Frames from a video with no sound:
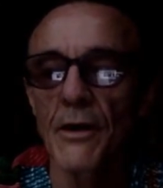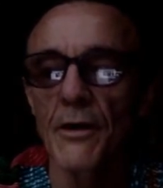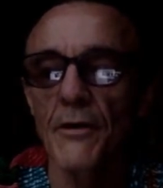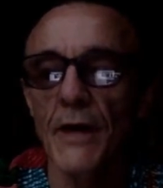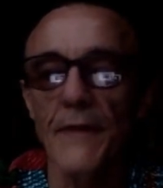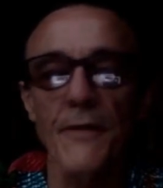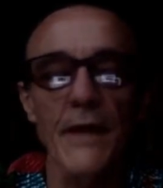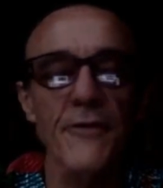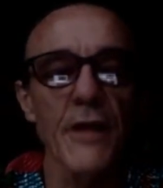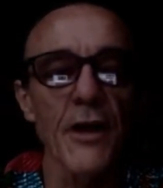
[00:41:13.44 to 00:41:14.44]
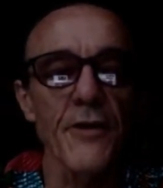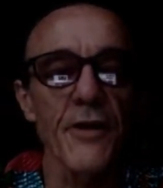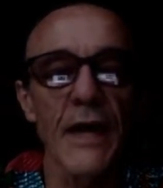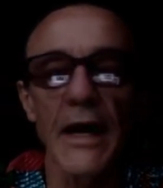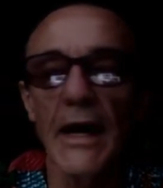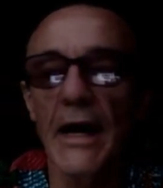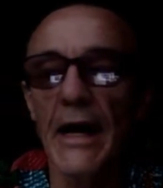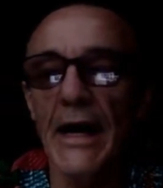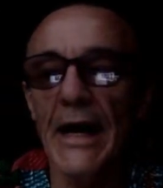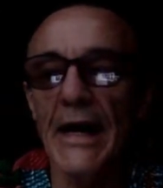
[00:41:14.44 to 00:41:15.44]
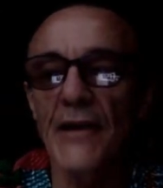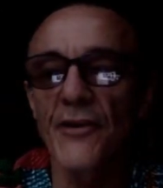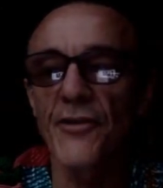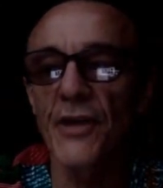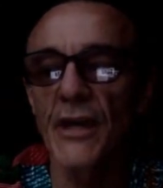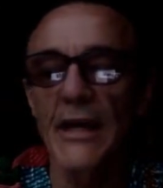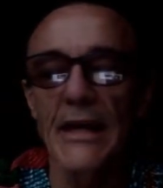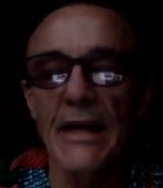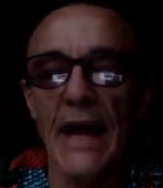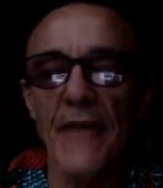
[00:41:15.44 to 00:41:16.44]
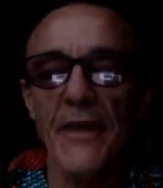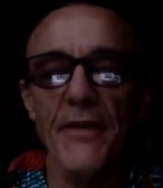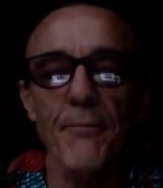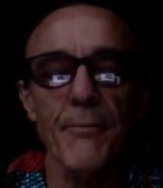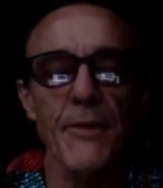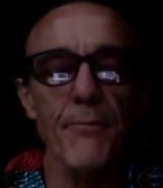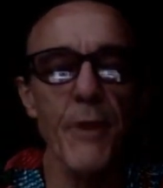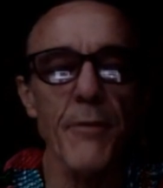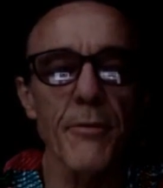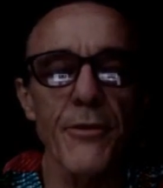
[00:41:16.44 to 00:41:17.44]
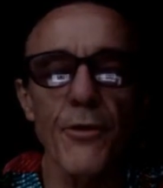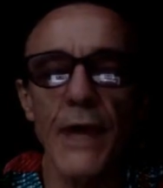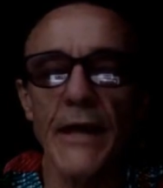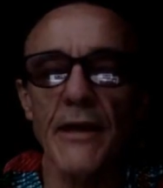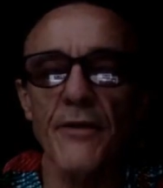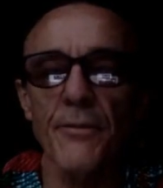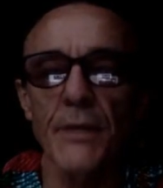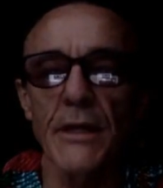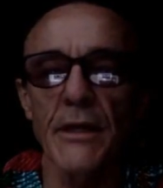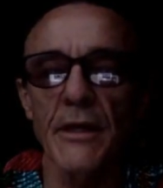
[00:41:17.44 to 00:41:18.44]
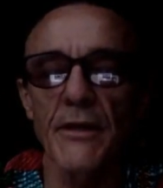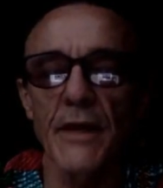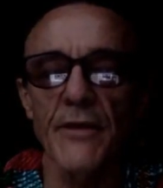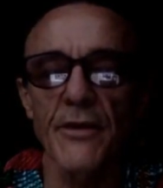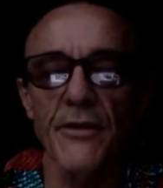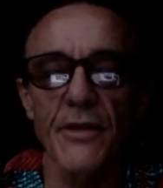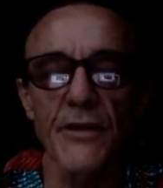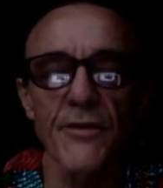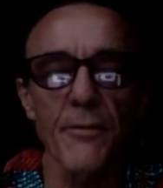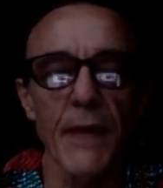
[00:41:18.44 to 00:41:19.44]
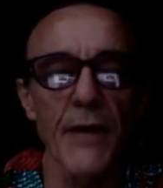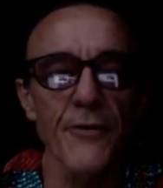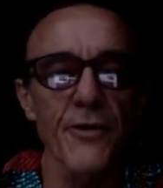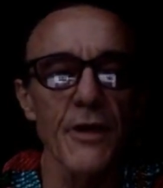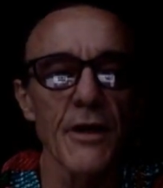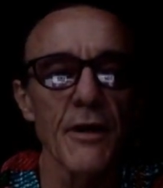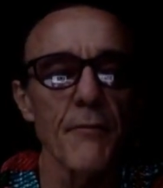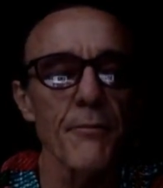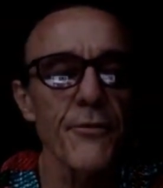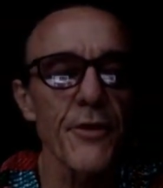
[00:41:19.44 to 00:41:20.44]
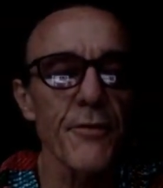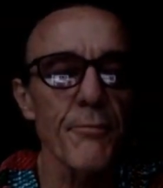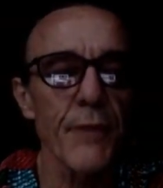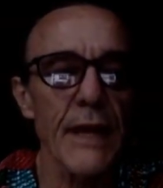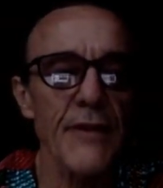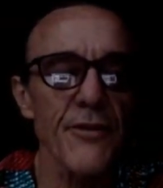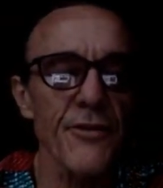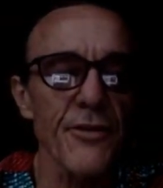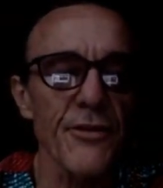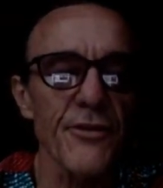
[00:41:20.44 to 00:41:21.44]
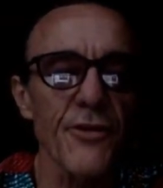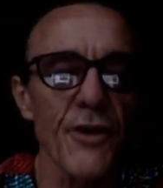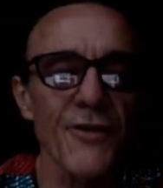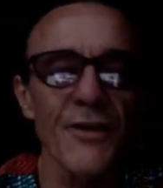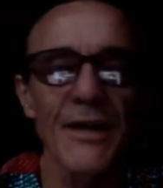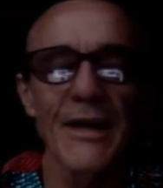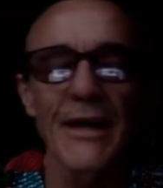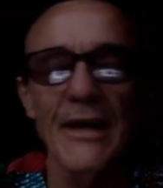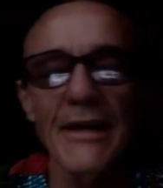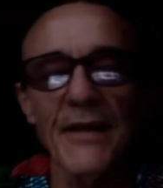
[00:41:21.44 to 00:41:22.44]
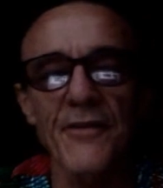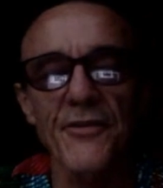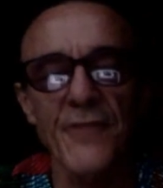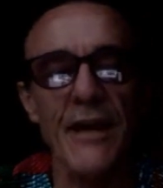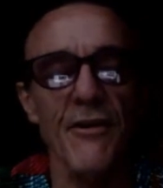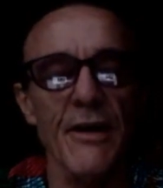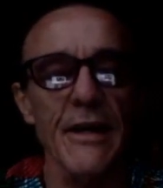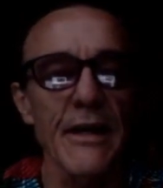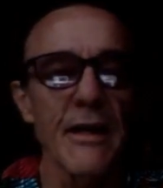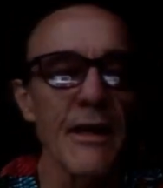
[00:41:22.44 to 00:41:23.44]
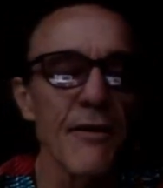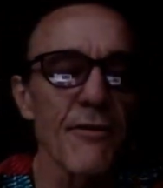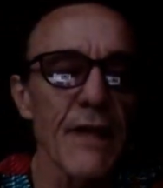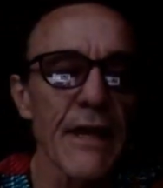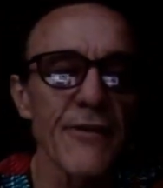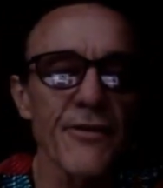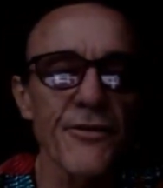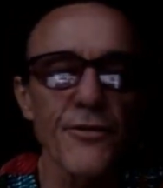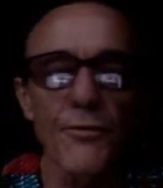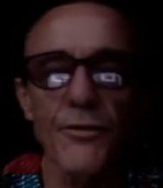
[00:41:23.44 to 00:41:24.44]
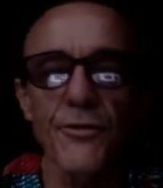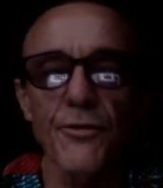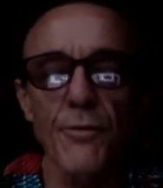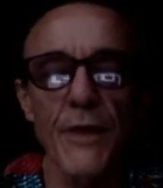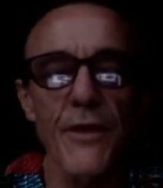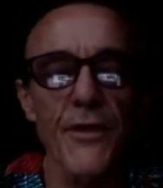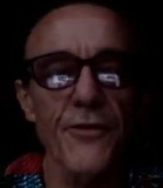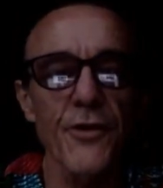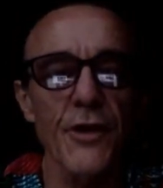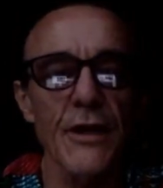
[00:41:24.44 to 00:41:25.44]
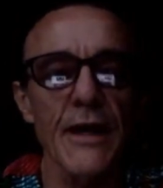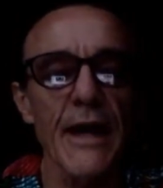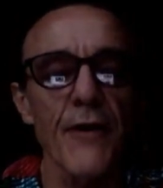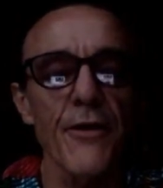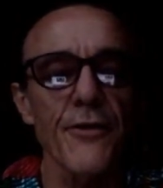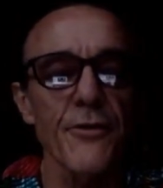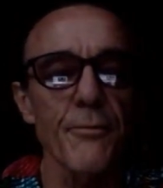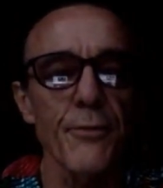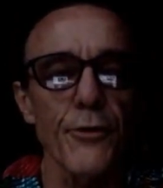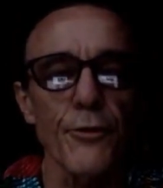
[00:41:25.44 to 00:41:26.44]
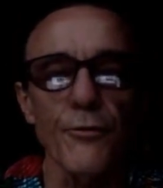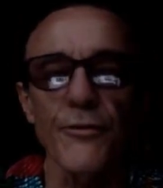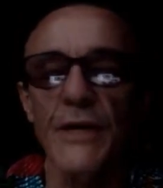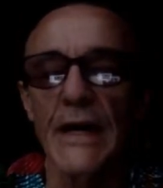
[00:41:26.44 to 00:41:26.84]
Great, thanks a lot. And yeah, I think the problem with organic has been that it's about certain practices. It's not necessarily related to whether the soil health has improved.